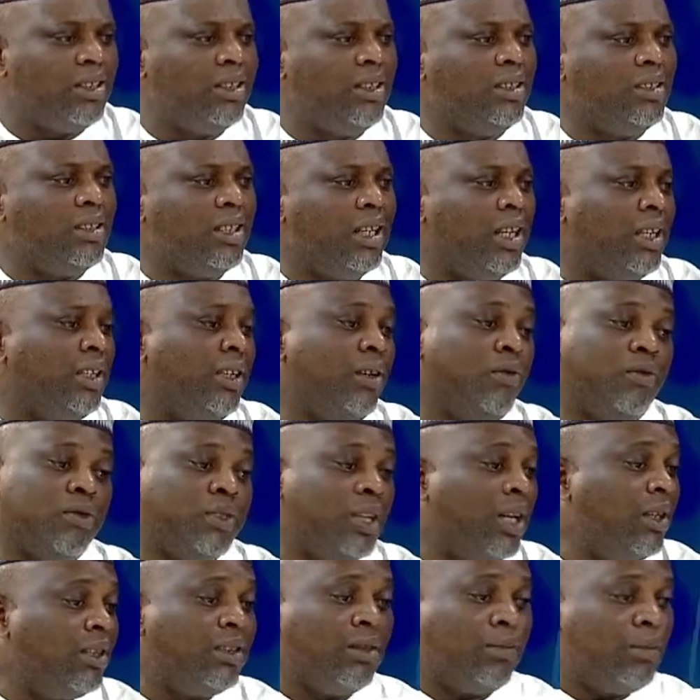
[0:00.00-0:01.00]
is there. And if
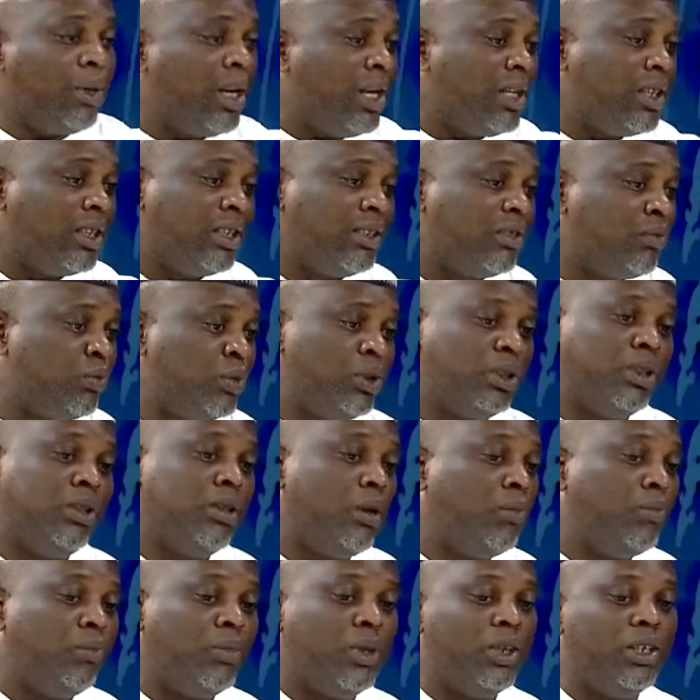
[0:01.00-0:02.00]
Central Bank is putting
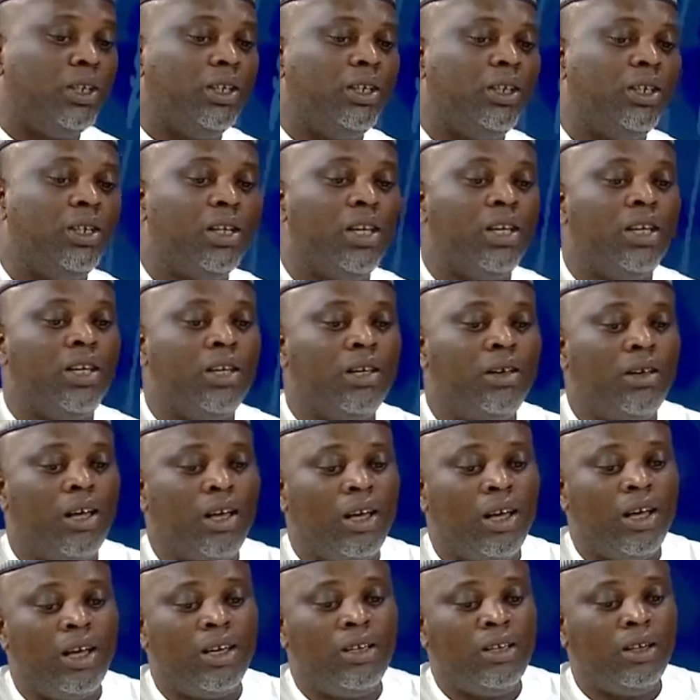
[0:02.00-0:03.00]
up money,
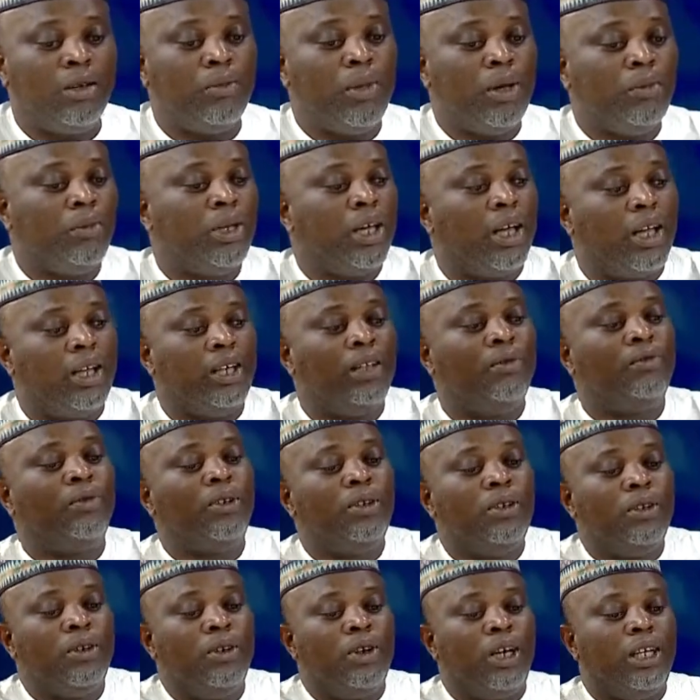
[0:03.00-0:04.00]
maybe I'll
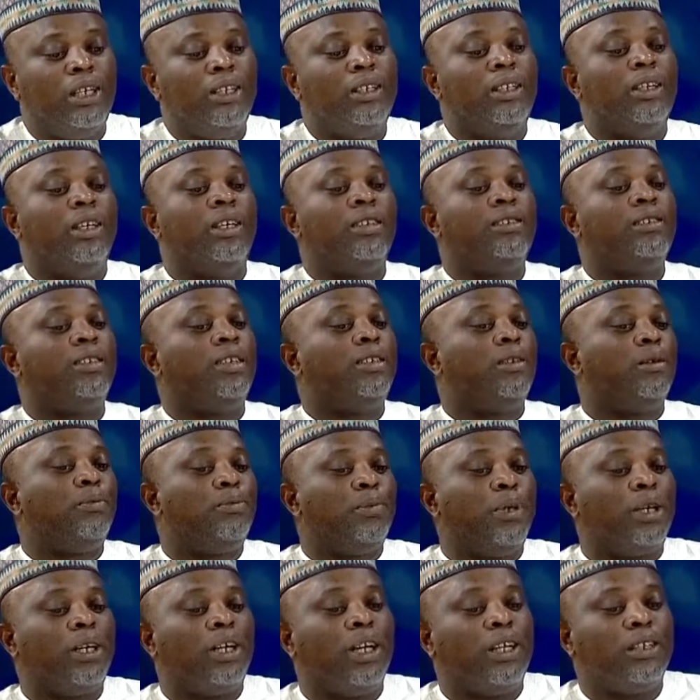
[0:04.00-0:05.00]
even go and set
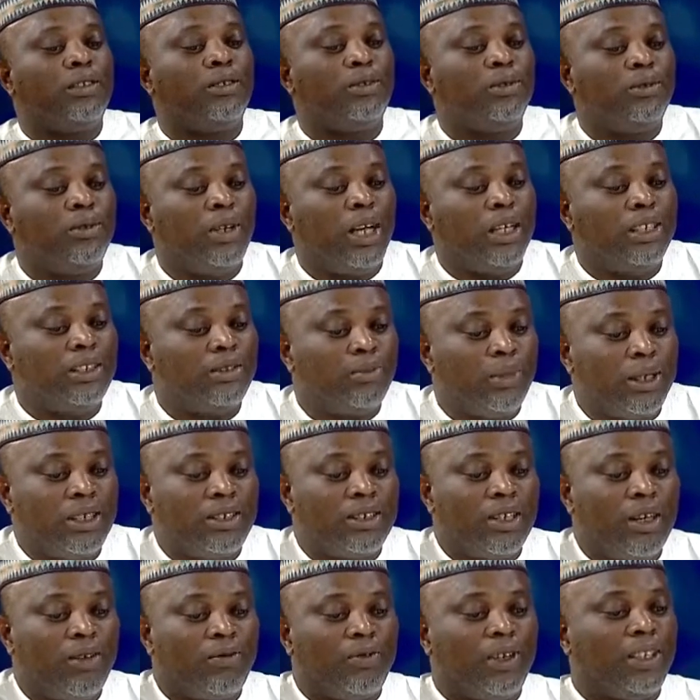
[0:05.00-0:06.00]
up a cattle ranch
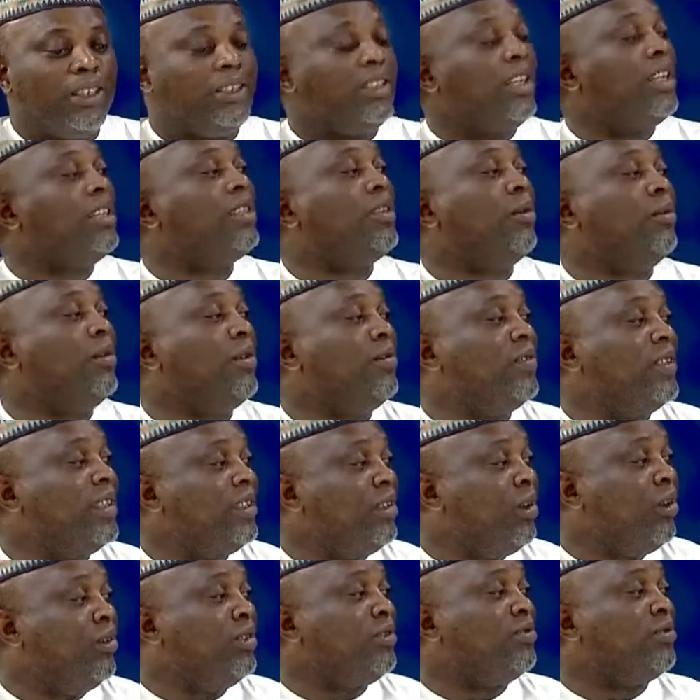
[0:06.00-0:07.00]
myself and take some of the
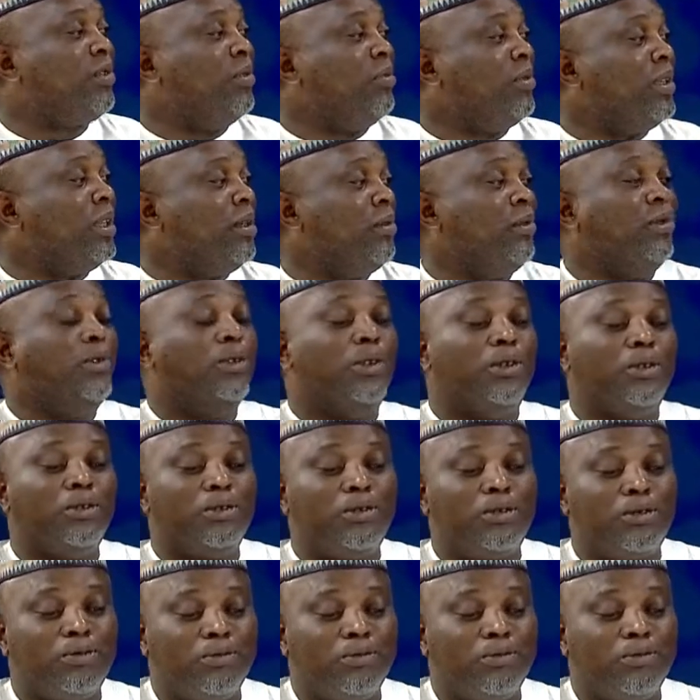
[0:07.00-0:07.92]
loans from them. Who knows?